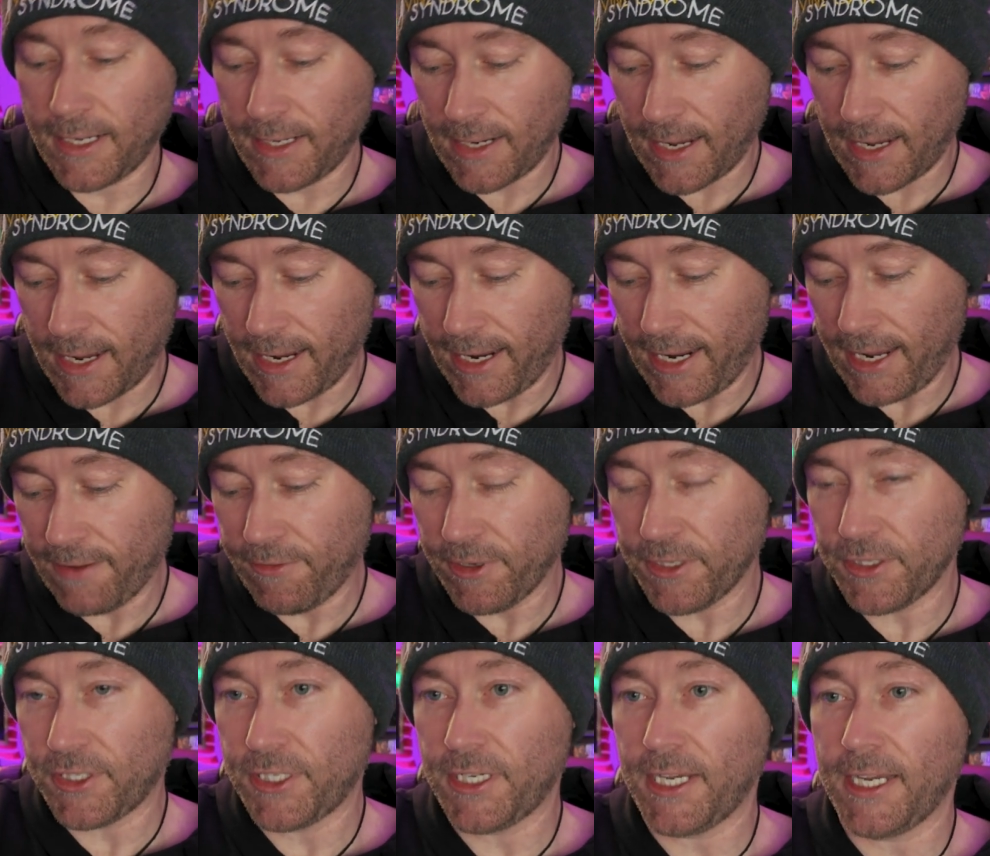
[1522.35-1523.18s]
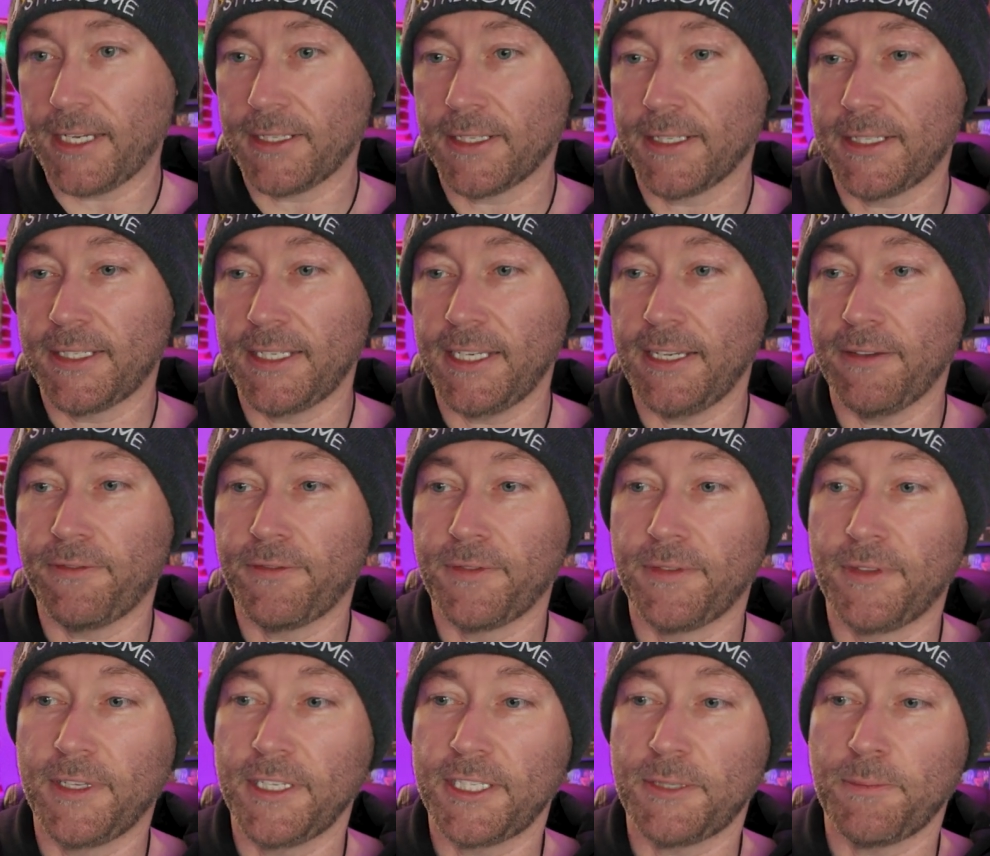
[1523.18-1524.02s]
And I haven't checked to see if
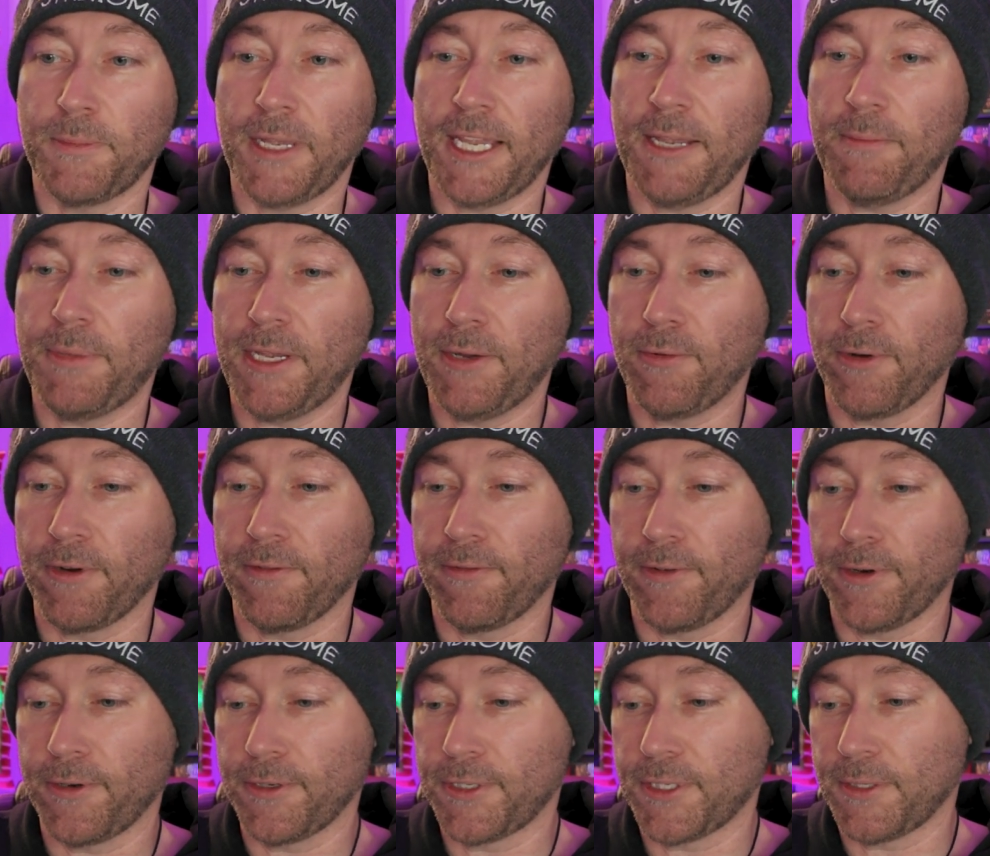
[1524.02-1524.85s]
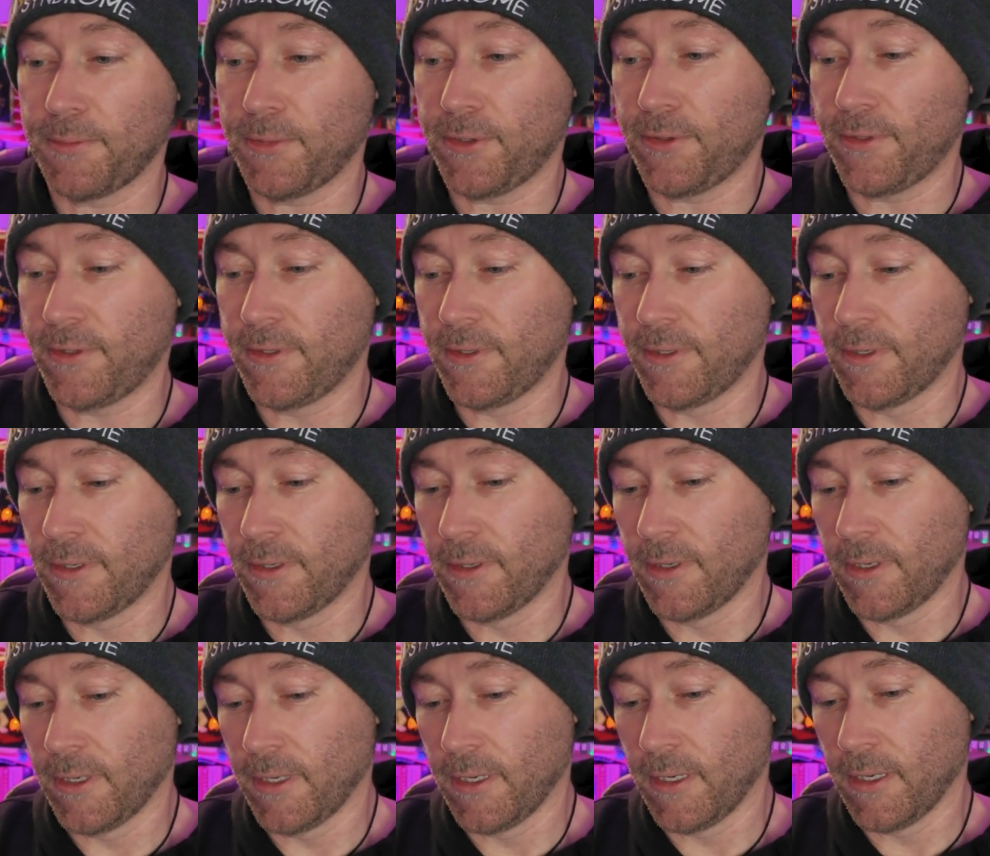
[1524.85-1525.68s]
this may be reversible
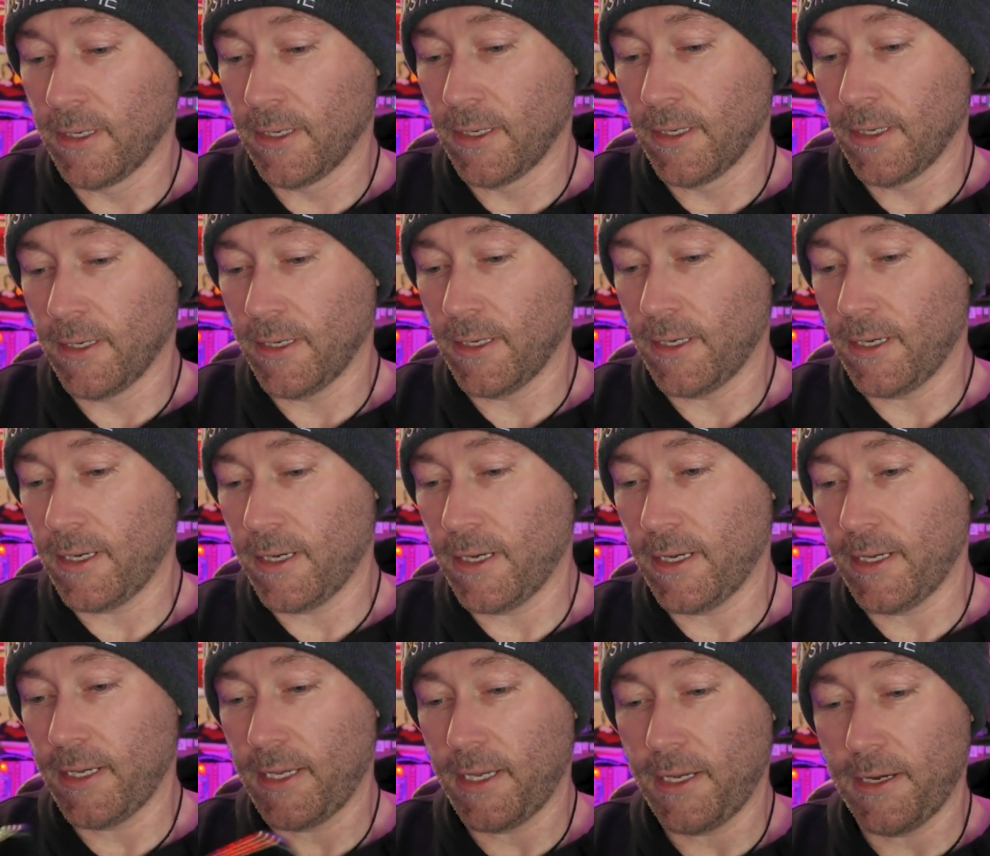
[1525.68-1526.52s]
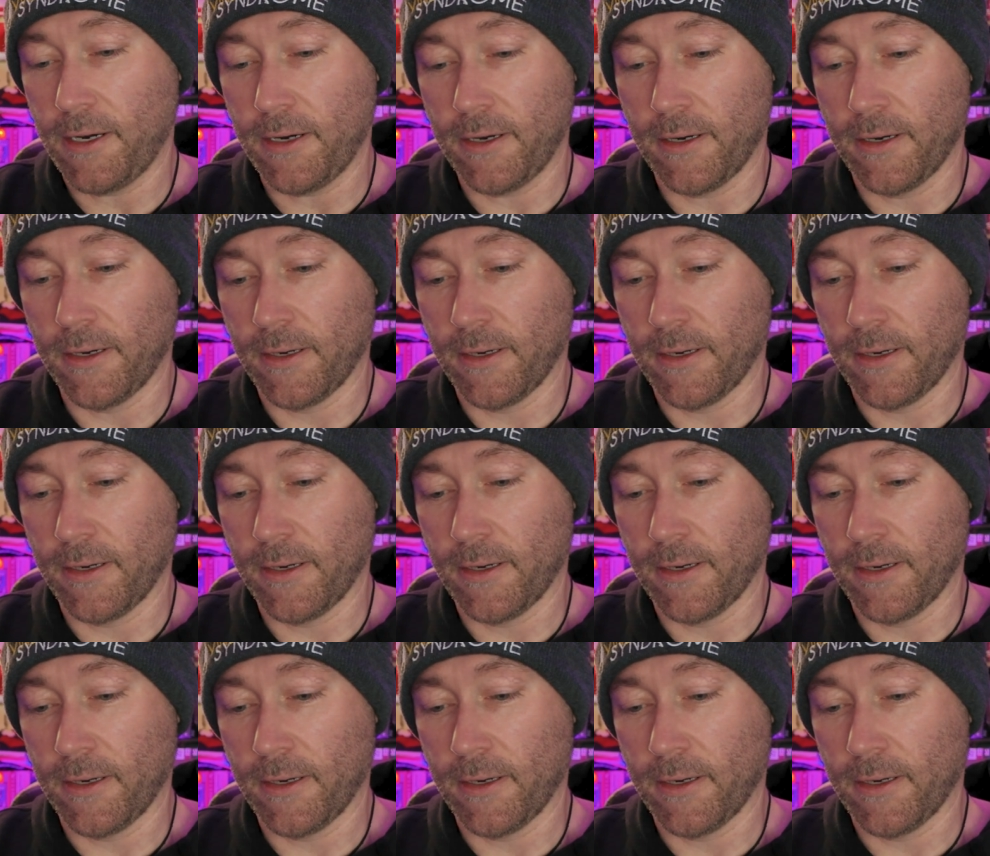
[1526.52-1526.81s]
here.